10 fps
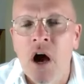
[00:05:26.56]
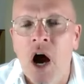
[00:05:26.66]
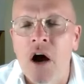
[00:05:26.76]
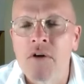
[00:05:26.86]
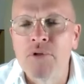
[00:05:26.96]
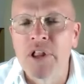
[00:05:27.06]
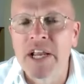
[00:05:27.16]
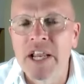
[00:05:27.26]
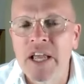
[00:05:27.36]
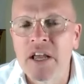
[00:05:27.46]
Uh,
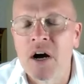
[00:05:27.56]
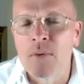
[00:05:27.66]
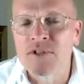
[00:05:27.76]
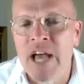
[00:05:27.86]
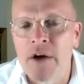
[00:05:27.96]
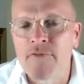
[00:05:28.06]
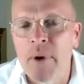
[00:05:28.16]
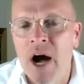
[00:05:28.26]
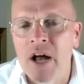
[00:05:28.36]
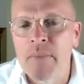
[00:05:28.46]
Blaney uh, was tapped
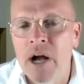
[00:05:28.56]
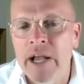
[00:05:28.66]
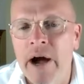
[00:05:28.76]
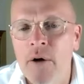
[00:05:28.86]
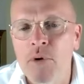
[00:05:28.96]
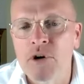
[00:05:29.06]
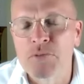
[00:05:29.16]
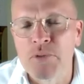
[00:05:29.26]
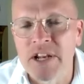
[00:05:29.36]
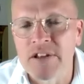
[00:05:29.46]
from behind by Kyle
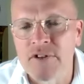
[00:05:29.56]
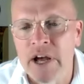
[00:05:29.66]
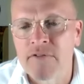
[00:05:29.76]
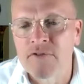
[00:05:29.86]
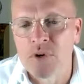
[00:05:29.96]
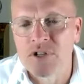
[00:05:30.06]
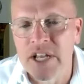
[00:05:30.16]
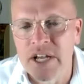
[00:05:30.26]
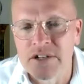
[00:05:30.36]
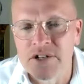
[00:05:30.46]
Busch. Blaney said afterwards
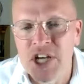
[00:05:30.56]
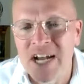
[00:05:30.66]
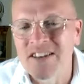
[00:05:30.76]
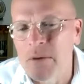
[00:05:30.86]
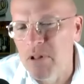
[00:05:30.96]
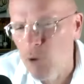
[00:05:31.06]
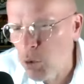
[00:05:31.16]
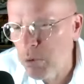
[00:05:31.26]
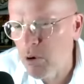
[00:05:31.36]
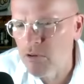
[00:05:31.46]
he had checked up a
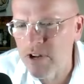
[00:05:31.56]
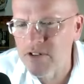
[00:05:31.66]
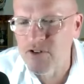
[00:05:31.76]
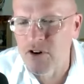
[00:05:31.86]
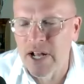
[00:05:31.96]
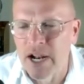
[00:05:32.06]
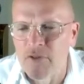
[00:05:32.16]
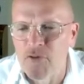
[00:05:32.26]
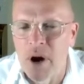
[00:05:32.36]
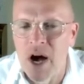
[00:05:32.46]
little bit on the restart, got
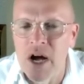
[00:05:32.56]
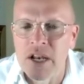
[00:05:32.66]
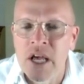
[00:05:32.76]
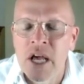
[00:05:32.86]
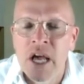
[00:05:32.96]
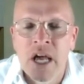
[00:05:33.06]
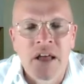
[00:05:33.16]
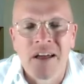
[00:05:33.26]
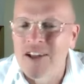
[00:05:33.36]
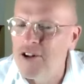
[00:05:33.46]
hit from behind.
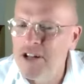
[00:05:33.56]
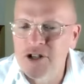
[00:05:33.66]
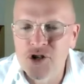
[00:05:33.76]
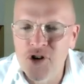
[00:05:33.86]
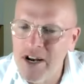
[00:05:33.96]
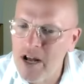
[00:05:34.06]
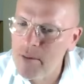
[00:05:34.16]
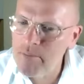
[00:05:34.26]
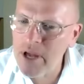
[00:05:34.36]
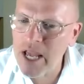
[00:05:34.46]
He couldn't get straight
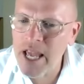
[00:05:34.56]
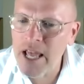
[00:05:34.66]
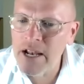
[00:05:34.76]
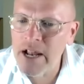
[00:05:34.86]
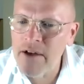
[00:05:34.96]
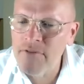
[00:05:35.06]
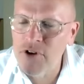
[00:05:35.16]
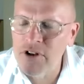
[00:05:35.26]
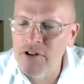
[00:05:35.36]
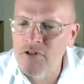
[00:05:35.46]
up, and
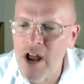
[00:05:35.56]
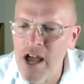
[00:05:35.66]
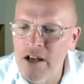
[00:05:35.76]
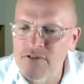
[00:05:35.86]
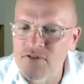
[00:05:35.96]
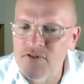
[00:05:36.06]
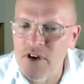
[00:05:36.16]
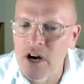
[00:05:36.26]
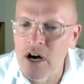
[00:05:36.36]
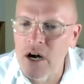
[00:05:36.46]
after hitting the grass,
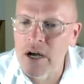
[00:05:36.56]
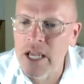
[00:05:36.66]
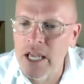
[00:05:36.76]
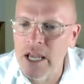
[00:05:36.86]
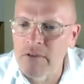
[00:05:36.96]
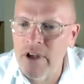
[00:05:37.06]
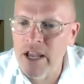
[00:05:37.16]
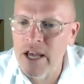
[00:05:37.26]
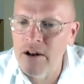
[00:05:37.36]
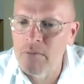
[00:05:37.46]
uh, he
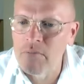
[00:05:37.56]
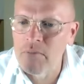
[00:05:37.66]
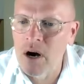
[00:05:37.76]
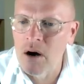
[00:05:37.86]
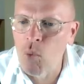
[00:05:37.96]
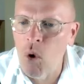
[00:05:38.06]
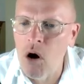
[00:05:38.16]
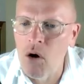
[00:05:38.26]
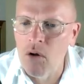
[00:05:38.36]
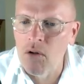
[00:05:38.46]
he hit a, a,
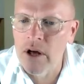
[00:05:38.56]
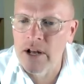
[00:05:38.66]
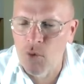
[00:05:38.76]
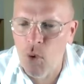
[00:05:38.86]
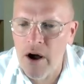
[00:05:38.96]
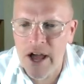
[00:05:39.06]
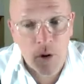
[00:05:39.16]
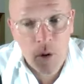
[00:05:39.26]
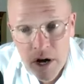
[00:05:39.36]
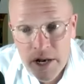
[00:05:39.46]
wall, hit the wall
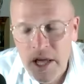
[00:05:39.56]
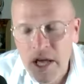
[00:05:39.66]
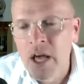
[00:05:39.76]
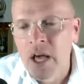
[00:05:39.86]
head on,